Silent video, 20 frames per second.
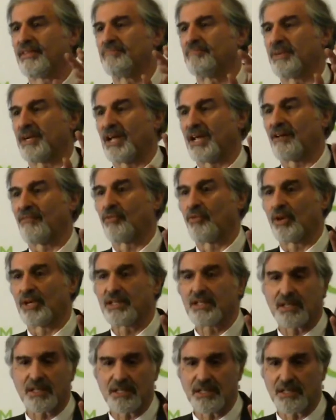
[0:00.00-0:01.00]
but I have
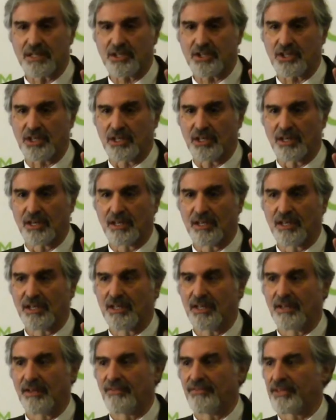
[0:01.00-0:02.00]
one
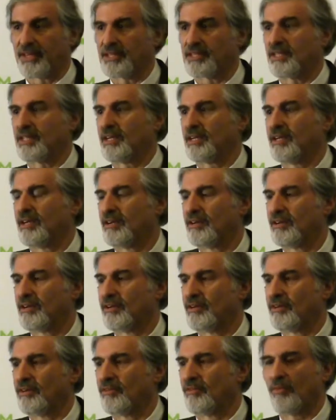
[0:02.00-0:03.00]
condition. They said,
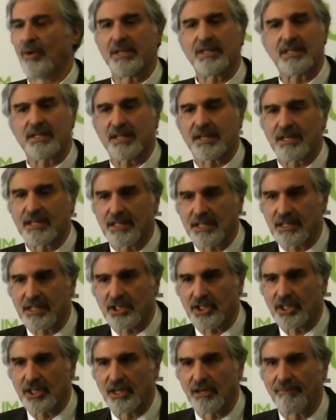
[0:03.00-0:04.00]
what's the
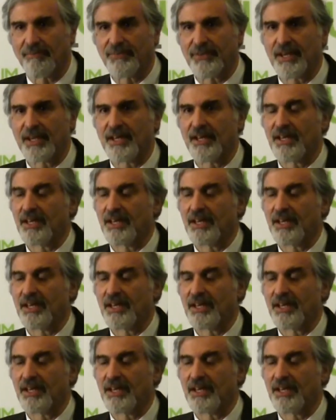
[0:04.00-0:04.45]
condition?